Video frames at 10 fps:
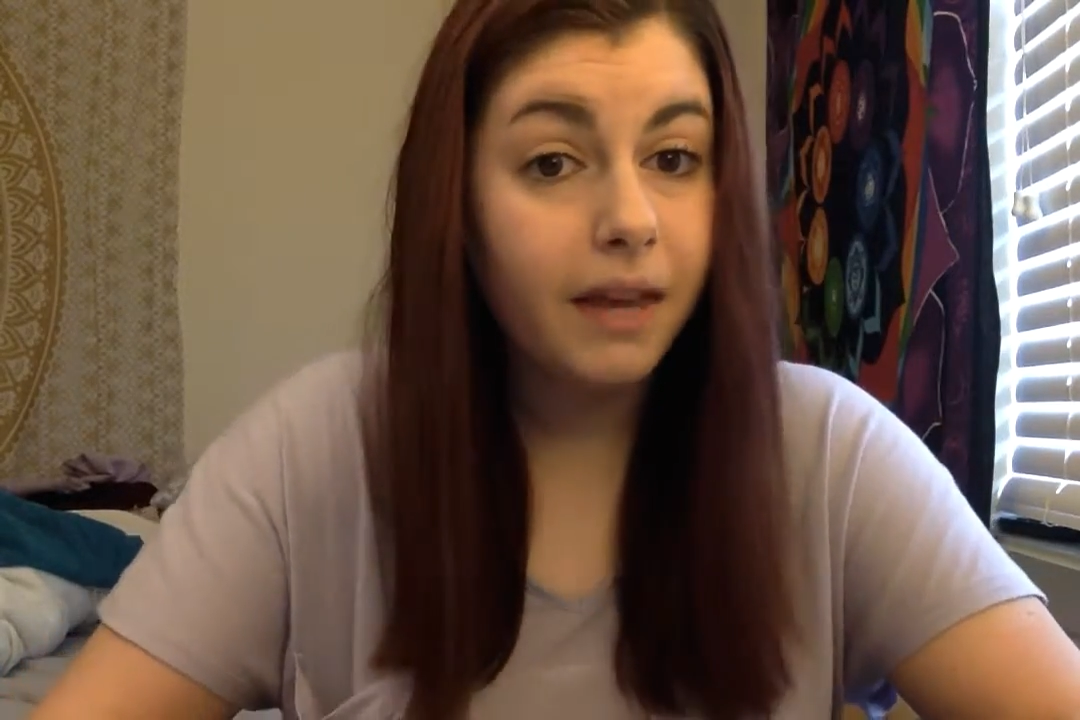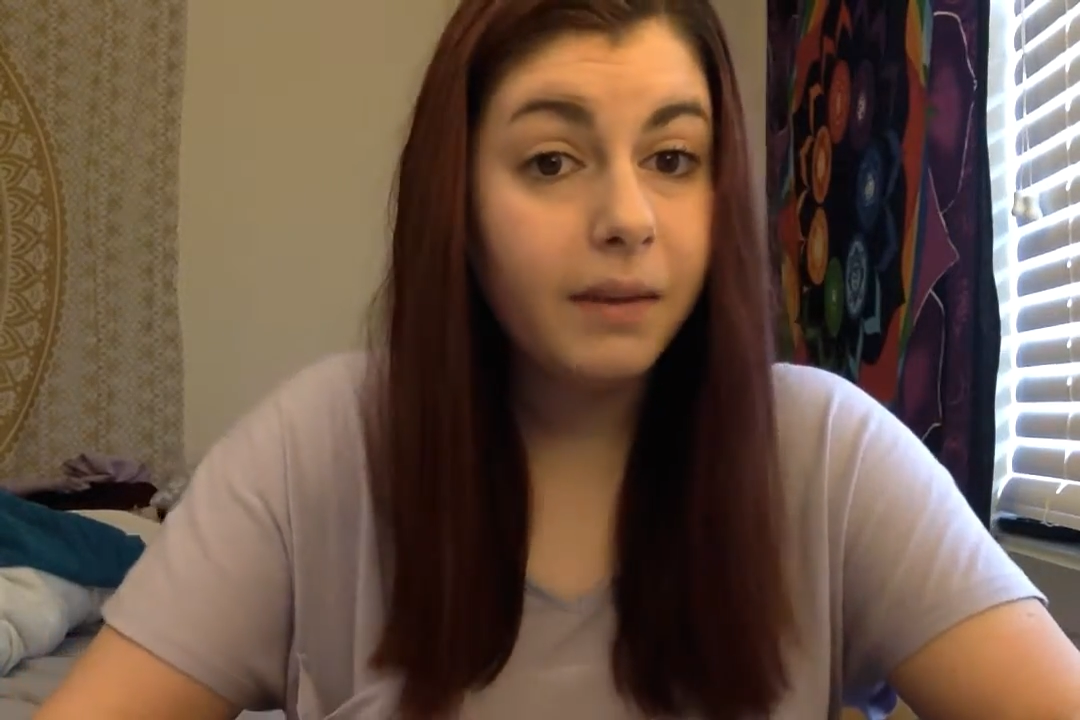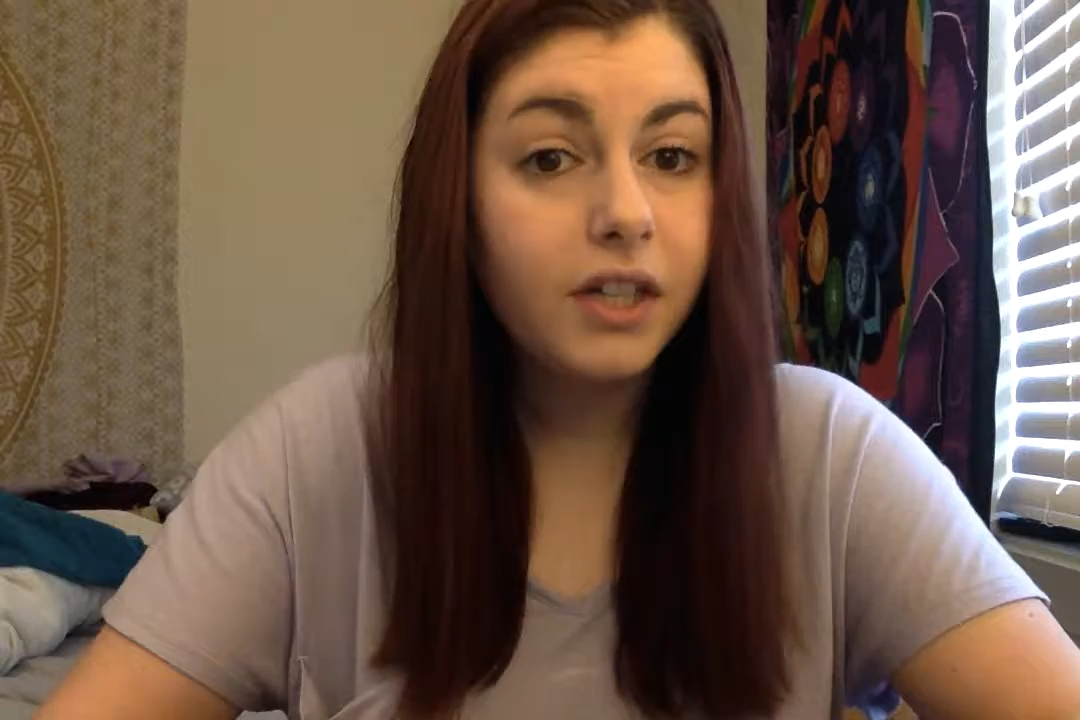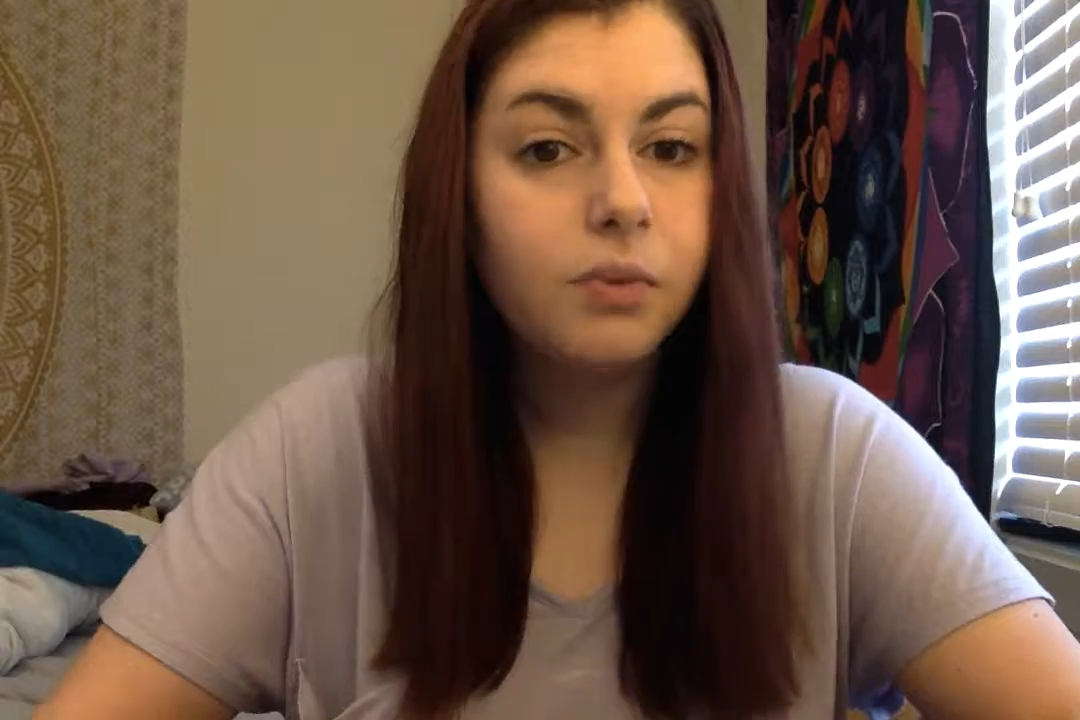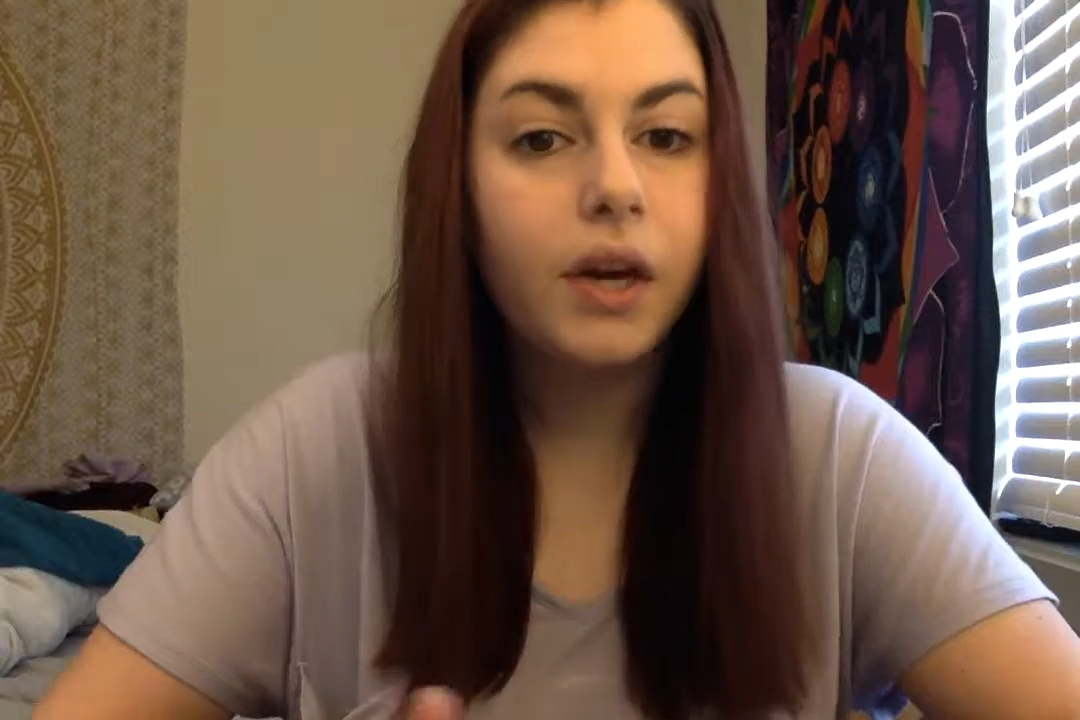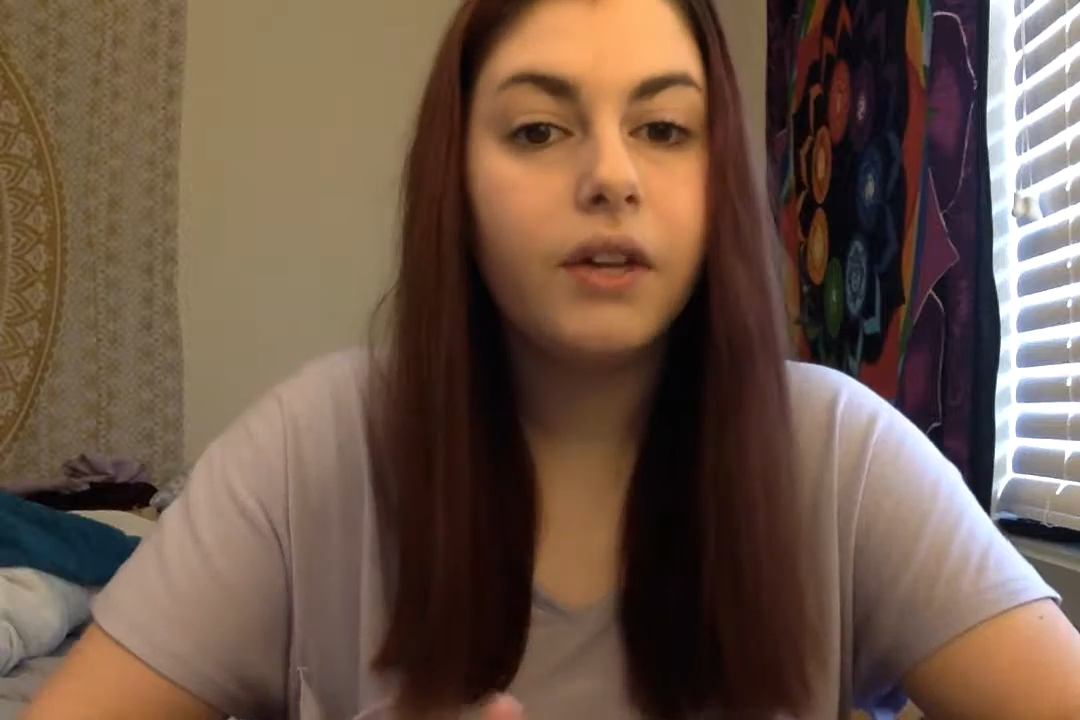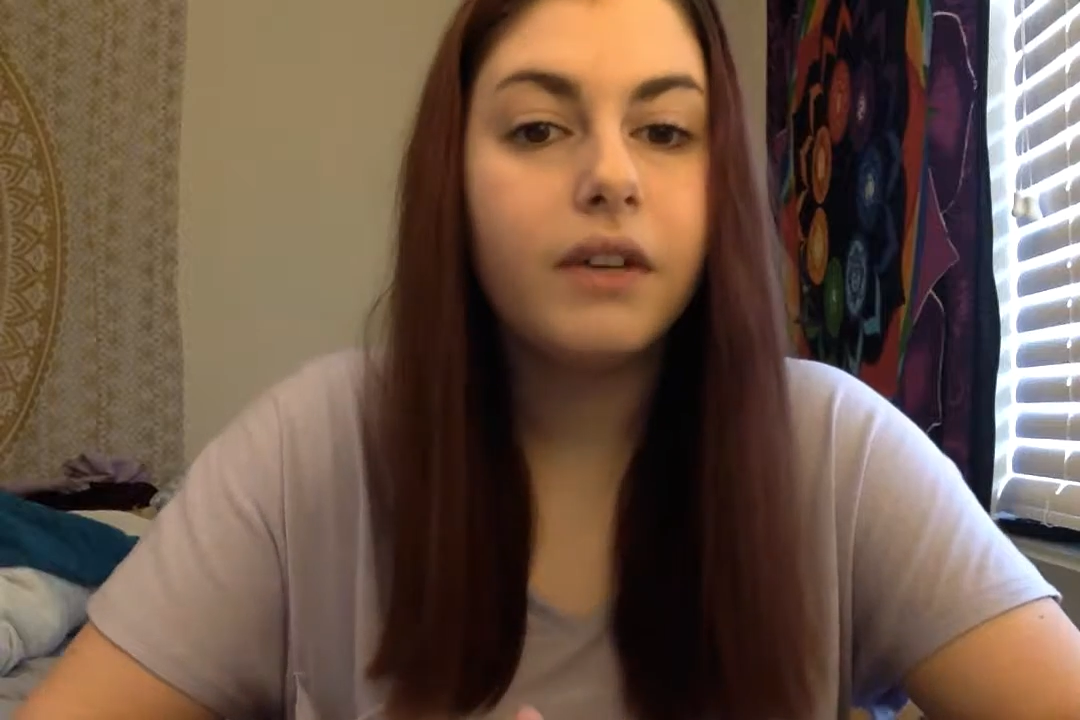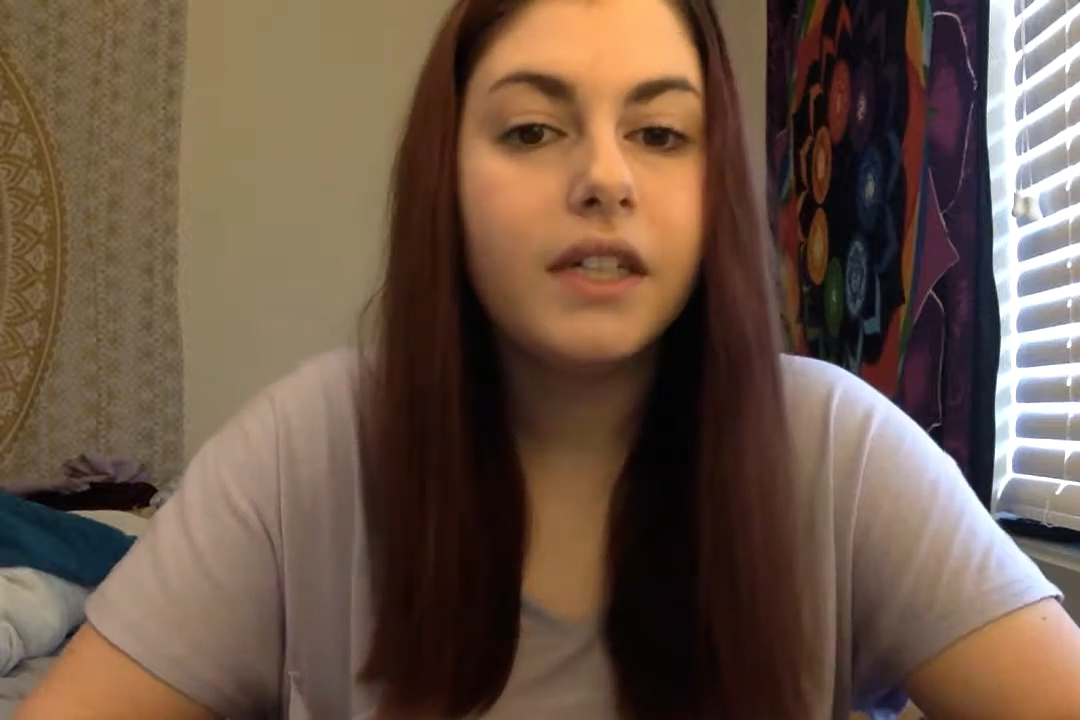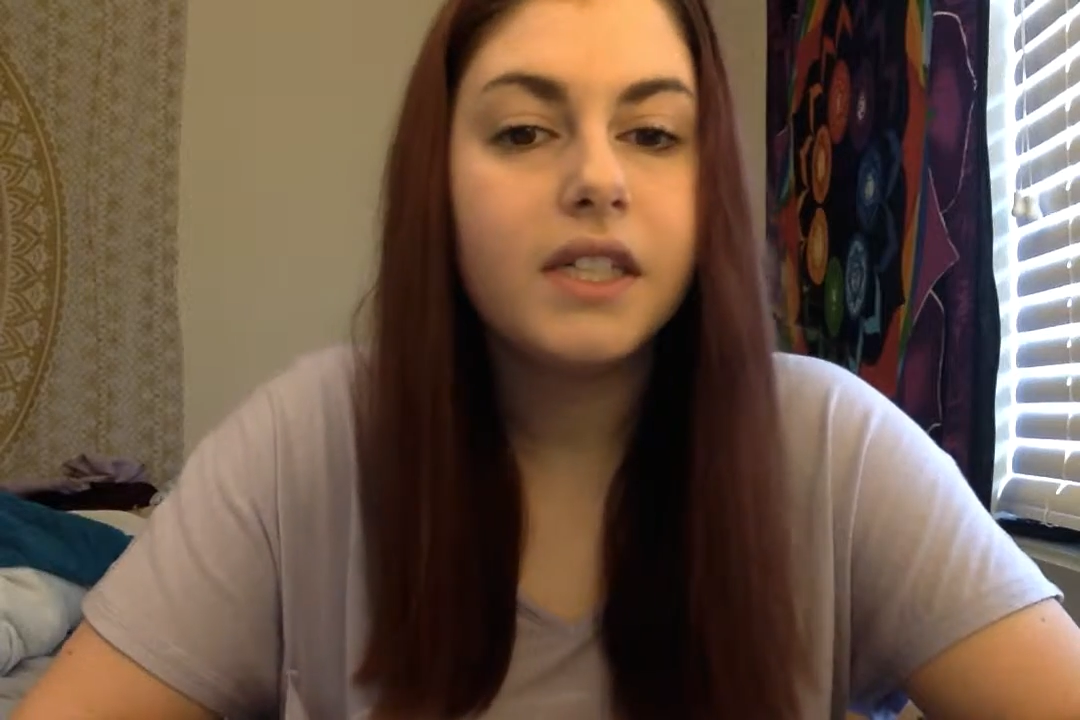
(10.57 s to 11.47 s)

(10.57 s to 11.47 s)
image where you need